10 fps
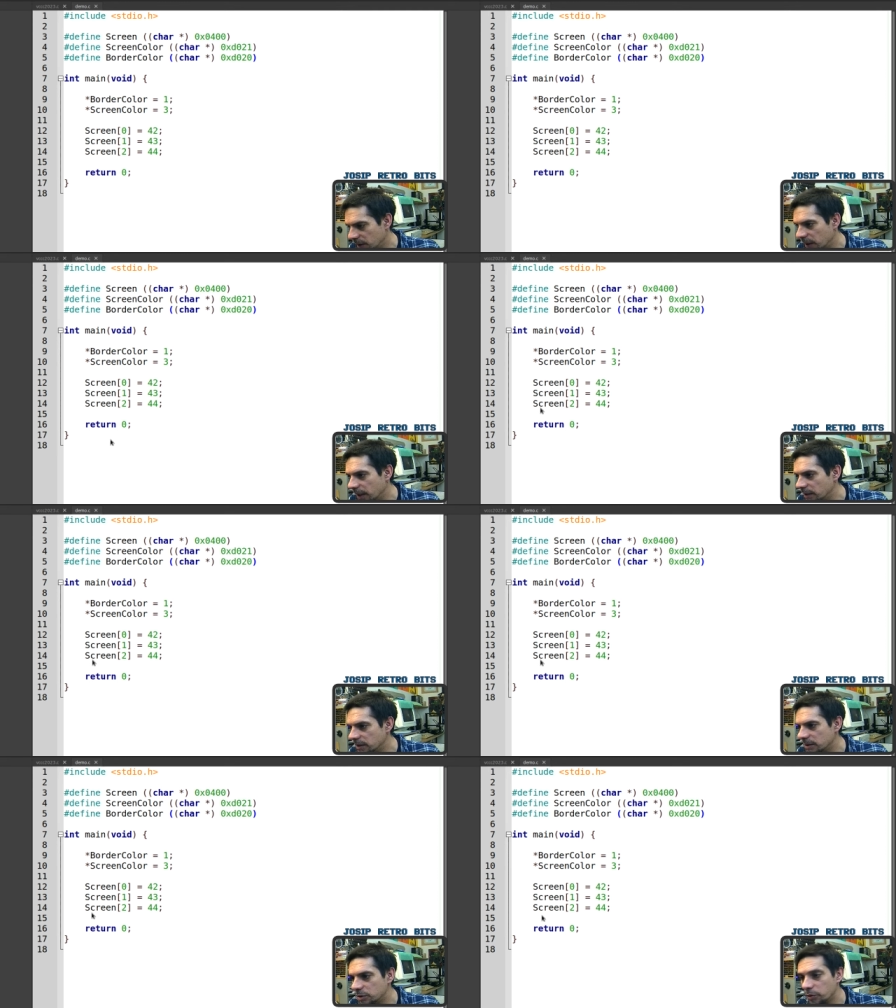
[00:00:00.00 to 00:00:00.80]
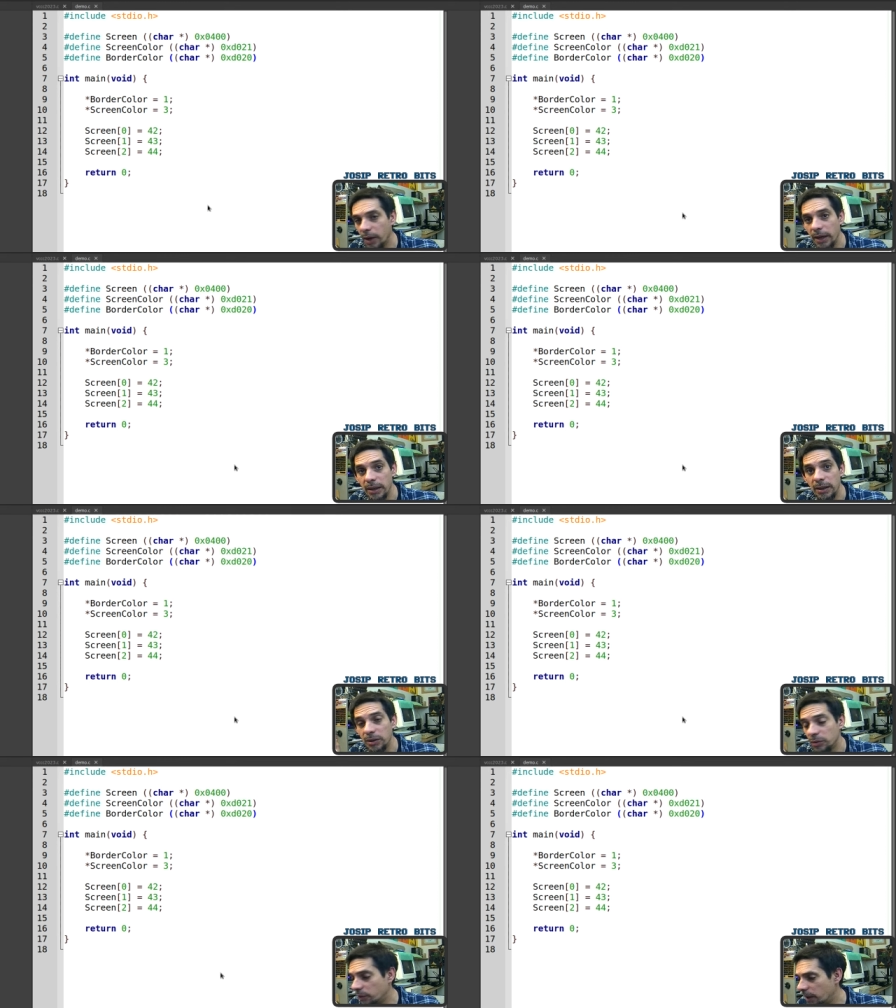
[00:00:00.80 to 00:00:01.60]
let's try
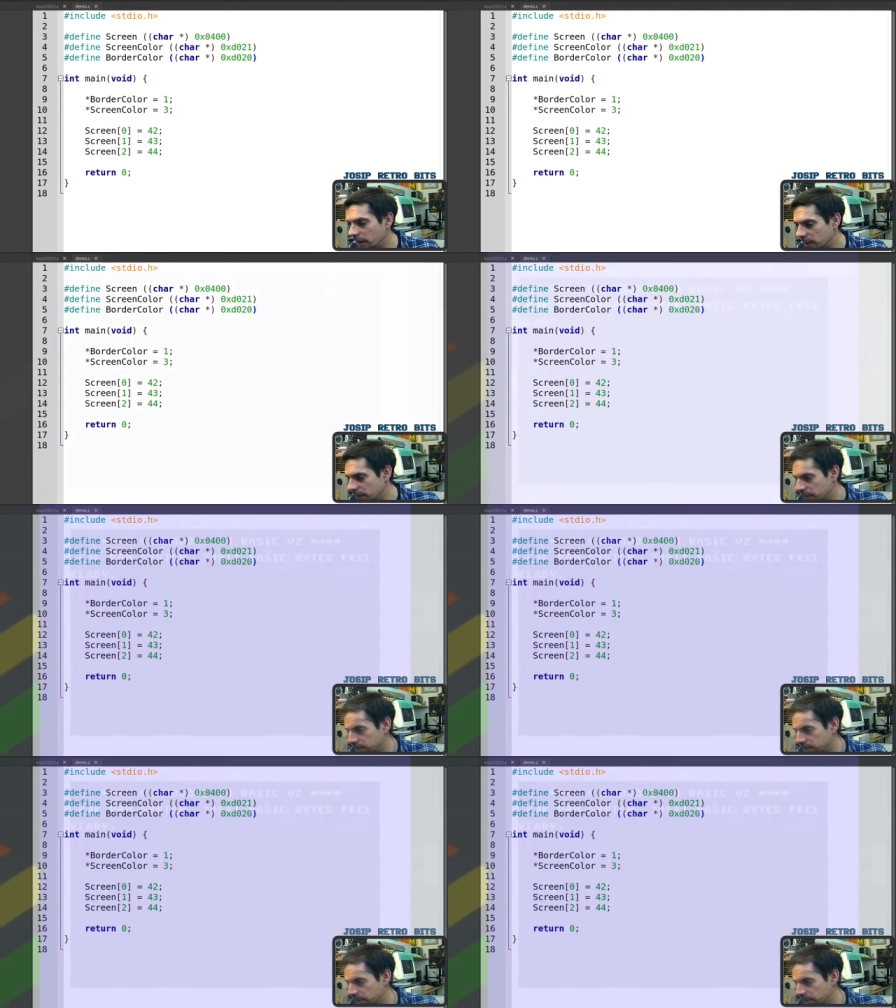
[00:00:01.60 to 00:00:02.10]
to run it.